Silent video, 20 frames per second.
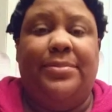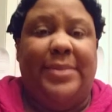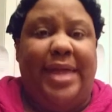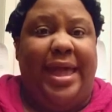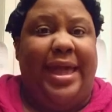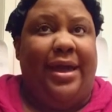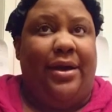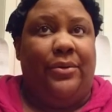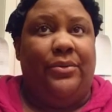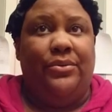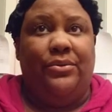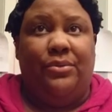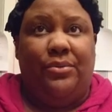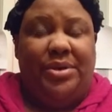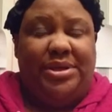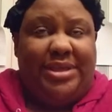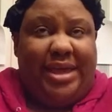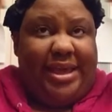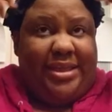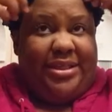now
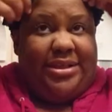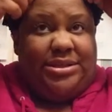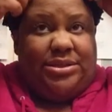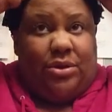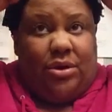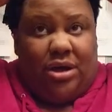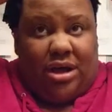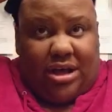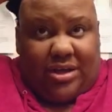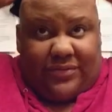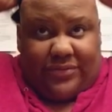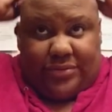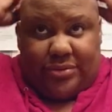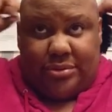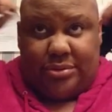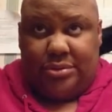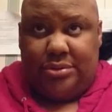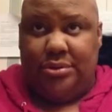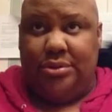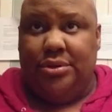when we take this off,
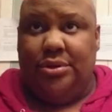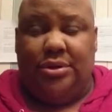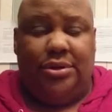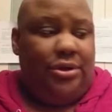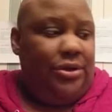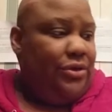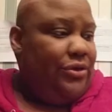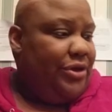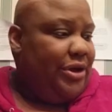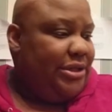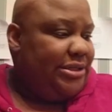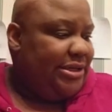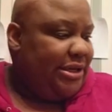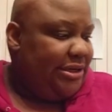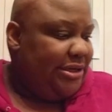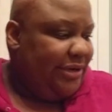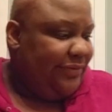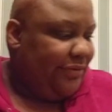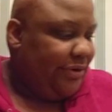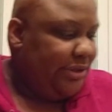you're gonna see
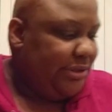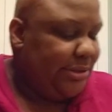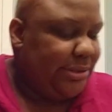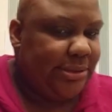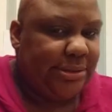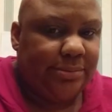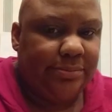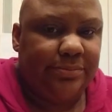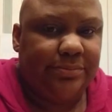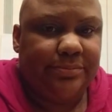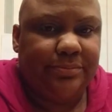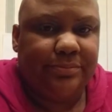a difference.